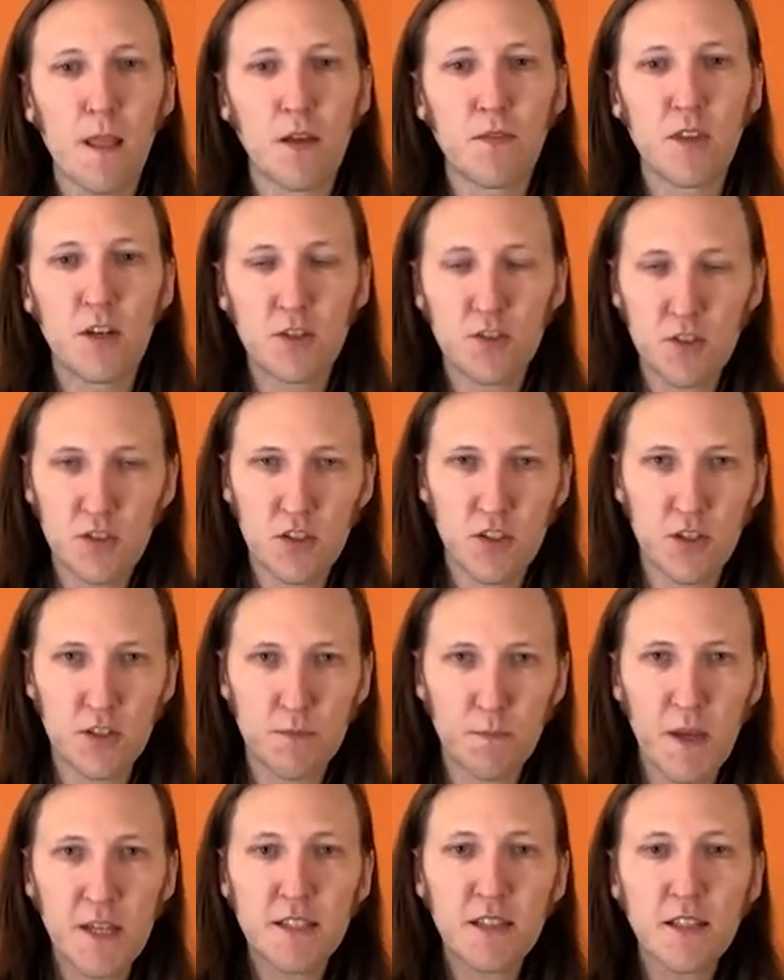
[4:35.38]
There's
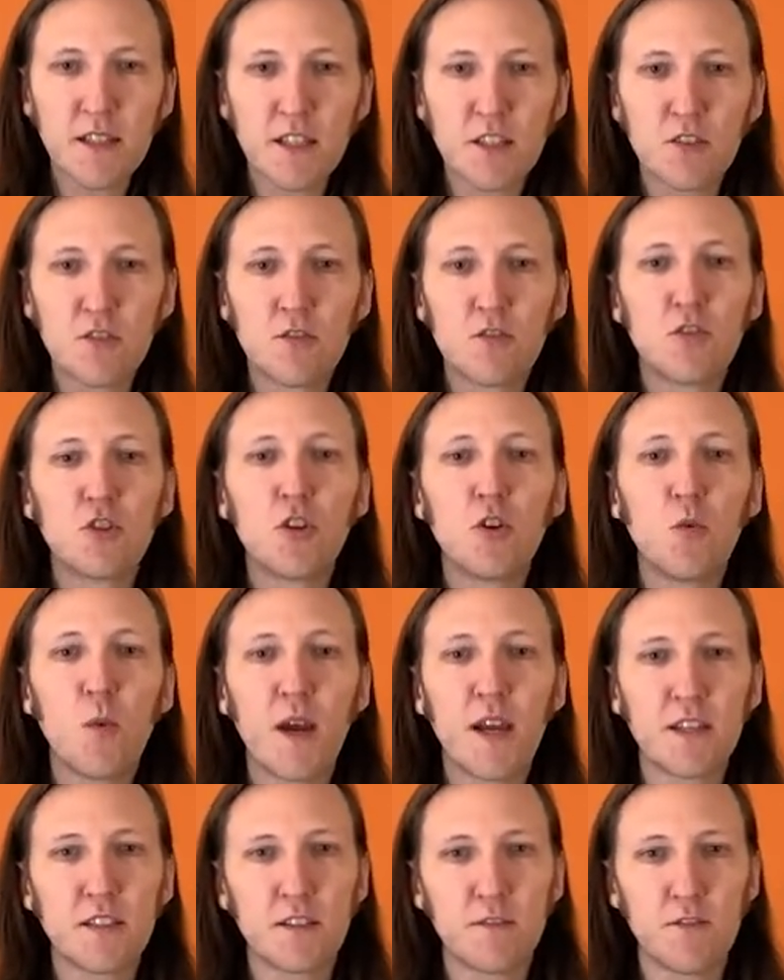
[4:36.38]
basically 2
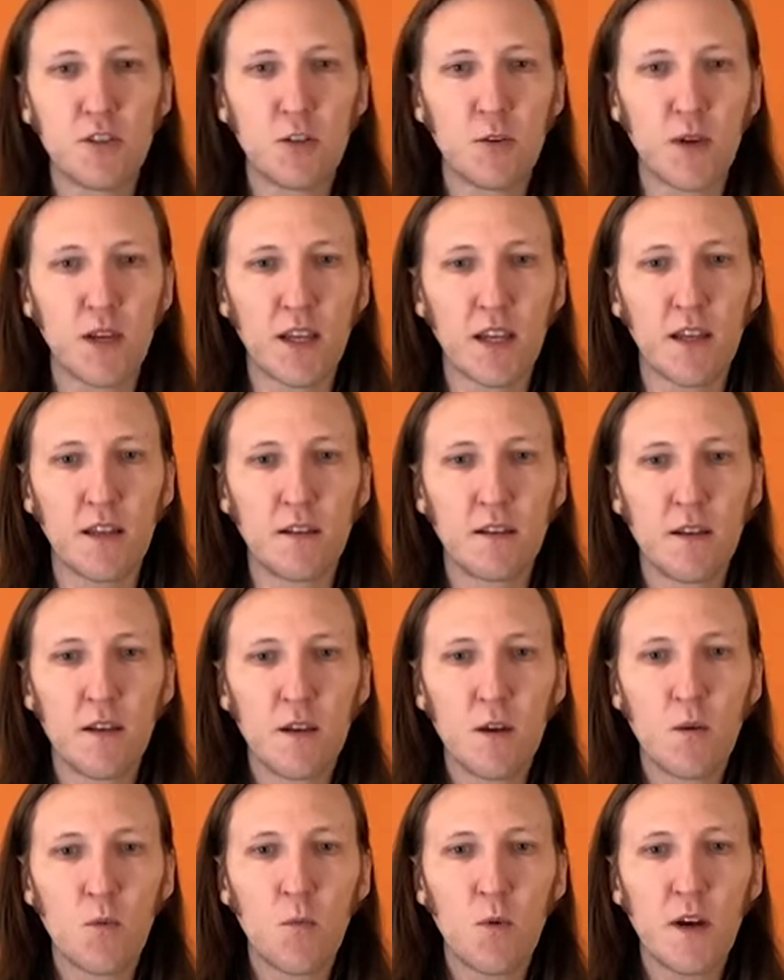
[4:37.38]
ways of doing it.
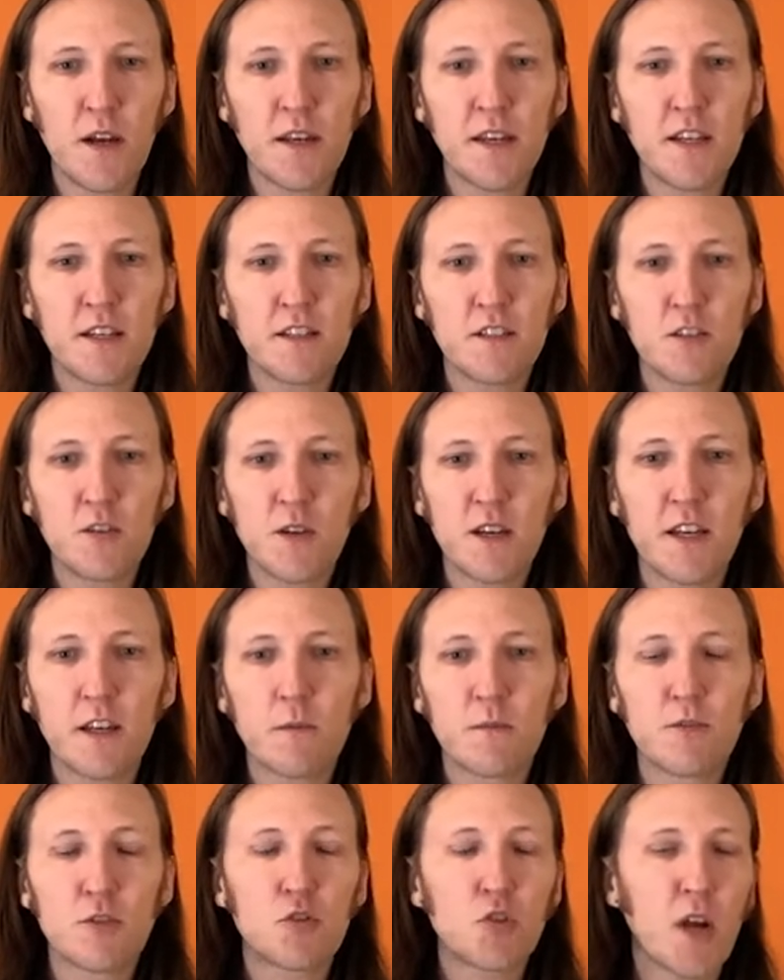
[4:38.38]
One is you can
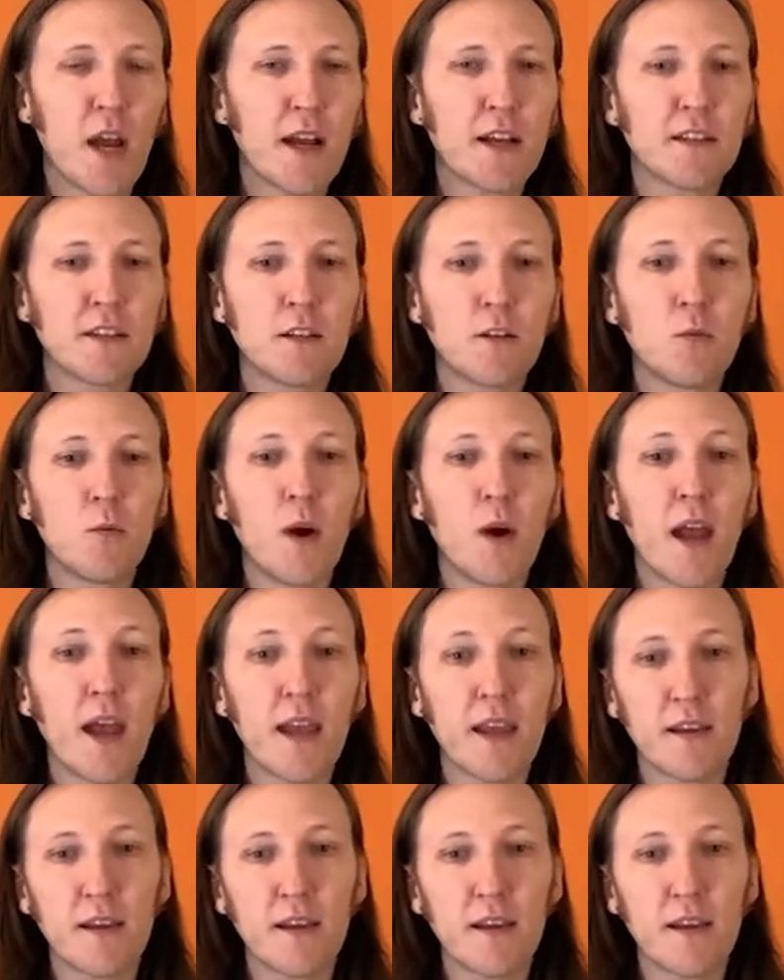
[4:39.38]
abstract it away,